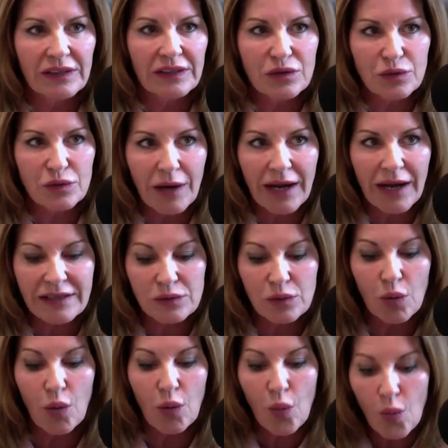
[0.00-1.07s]
stressed,
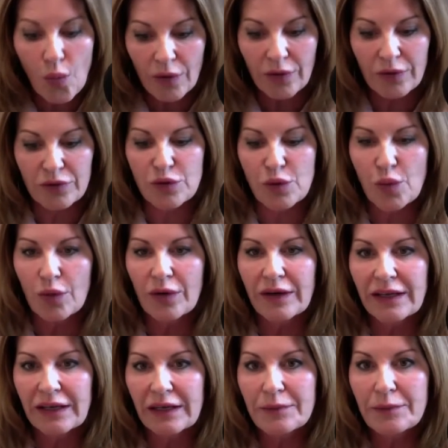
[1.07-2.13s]
or you're
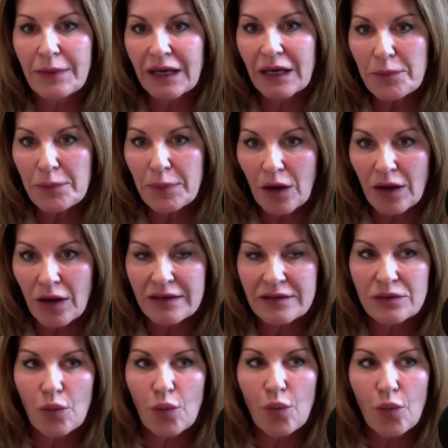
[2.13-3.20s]
in
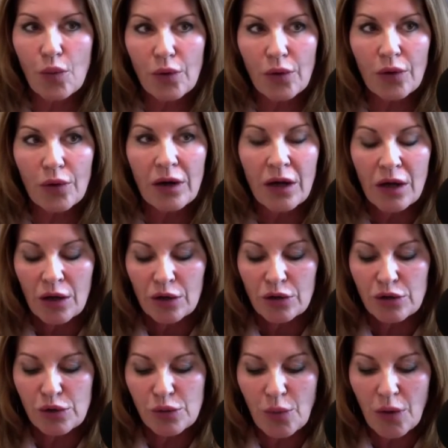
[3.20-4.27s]
menopause, or
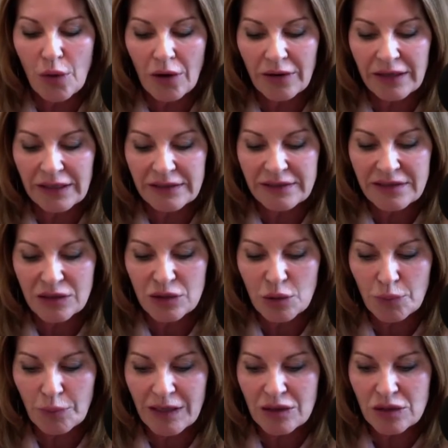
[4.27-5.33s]
you are in a
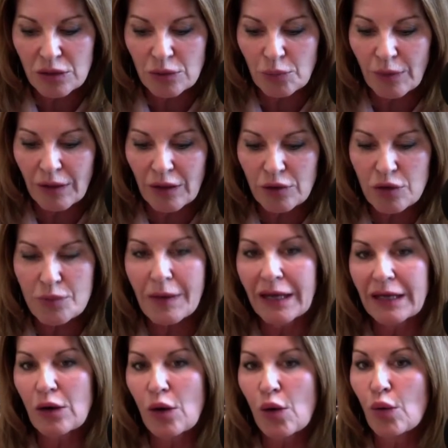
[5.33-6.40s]
situation where you
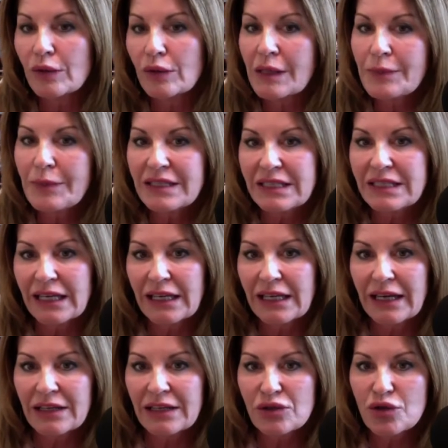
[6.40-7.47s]
might only be
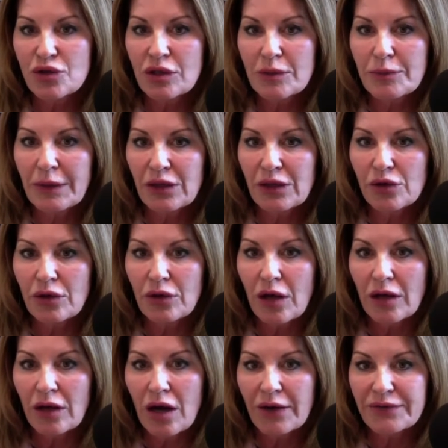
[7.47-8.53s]
taking estrogen, but you're
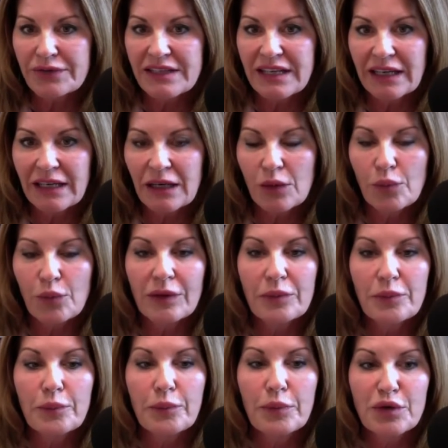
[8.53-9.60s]
not offsetting it with
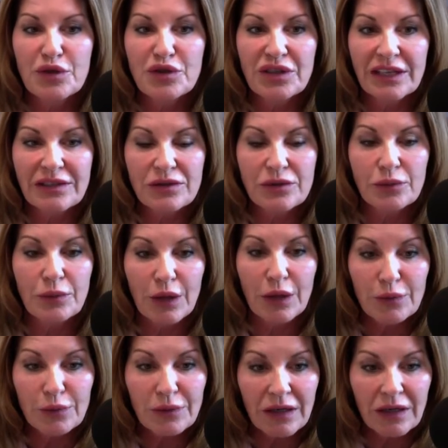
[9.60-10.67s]

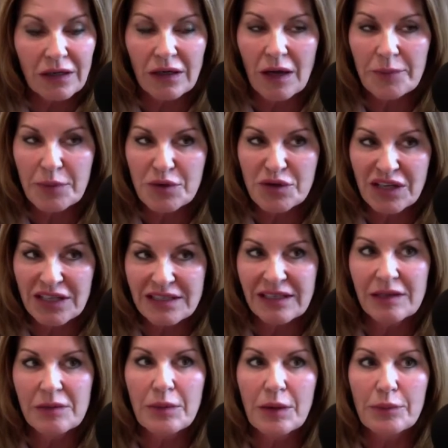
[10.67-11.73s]
progesterone, not
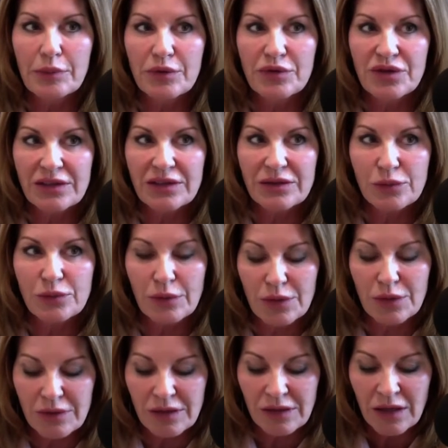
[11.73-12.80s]
progestin, but
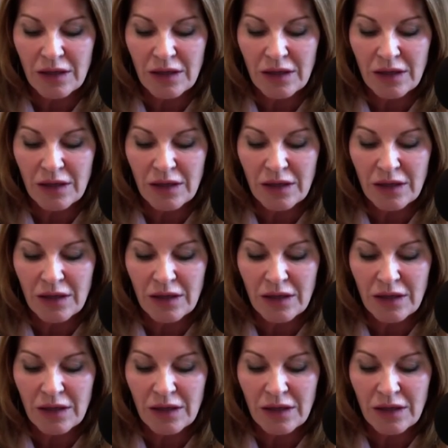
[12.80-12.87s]
progesterone,